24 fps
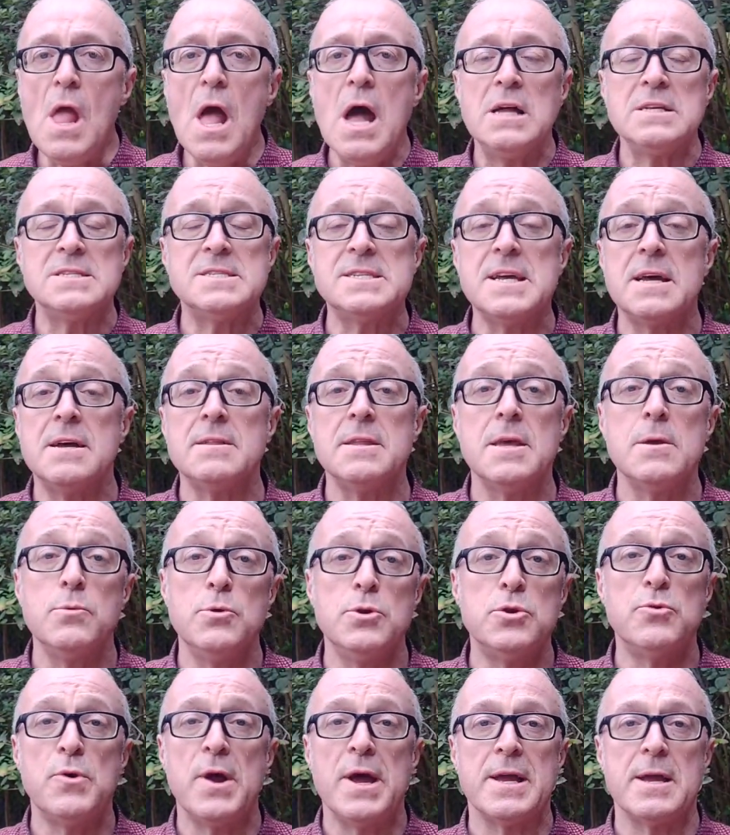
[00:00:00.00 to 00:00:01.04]
I certainly
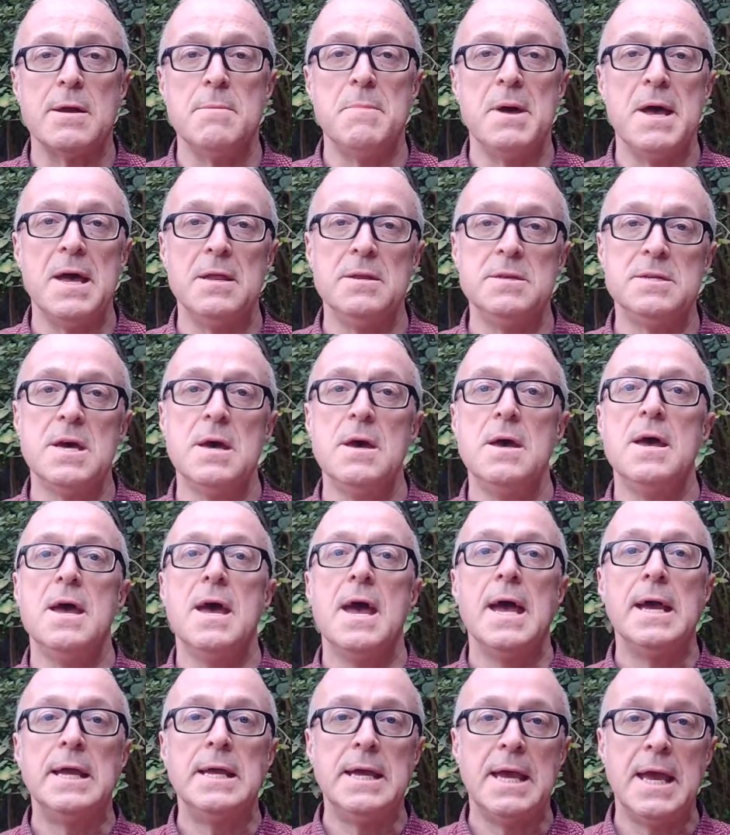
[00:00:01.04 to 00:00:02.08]
would recommend
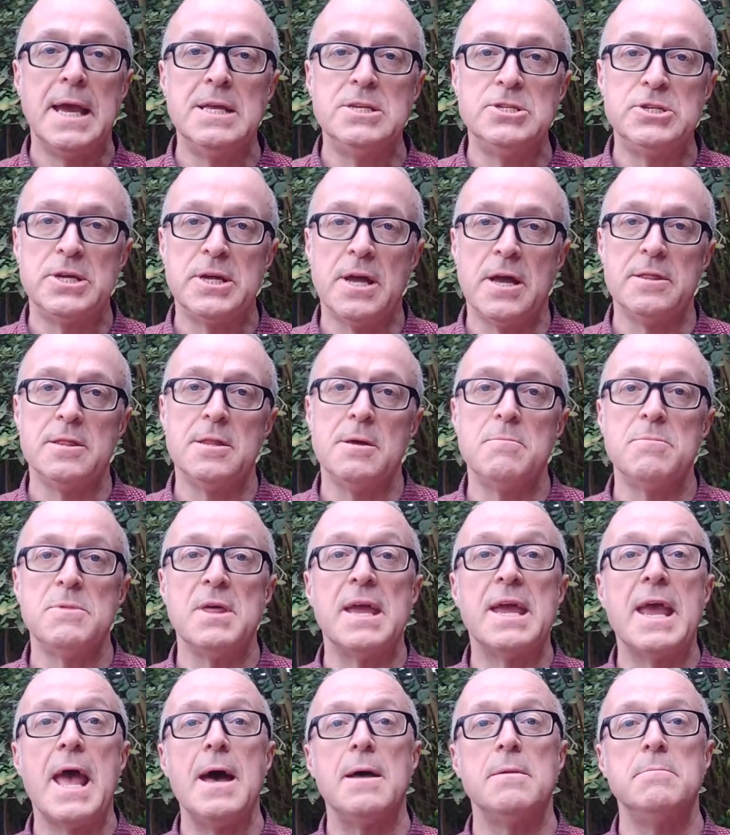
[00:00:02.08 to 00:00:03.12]
engaging in them. They
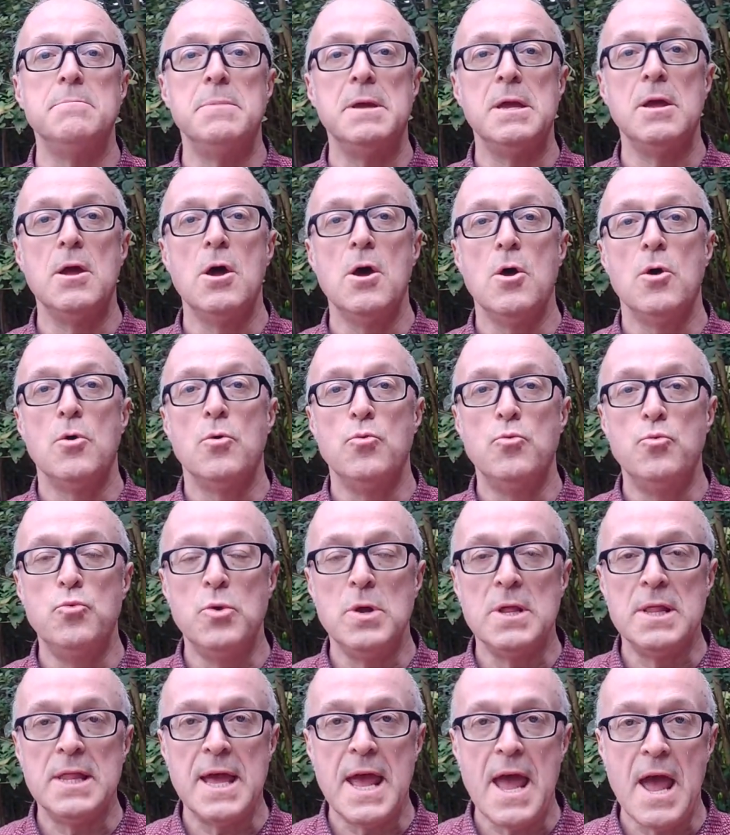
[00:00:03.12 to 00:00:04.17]
can be
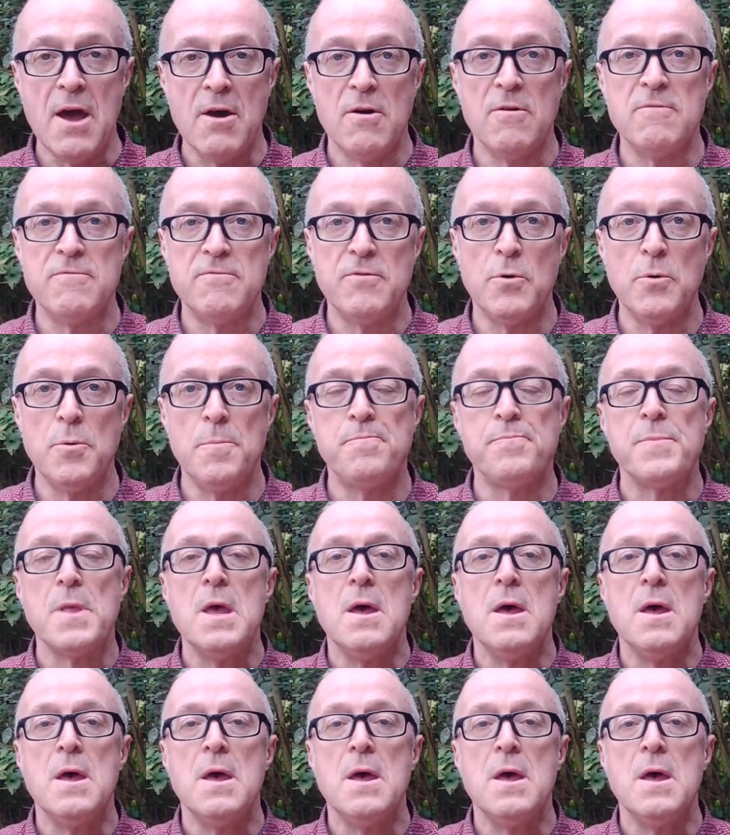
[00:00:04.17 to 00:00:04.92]
really helpful.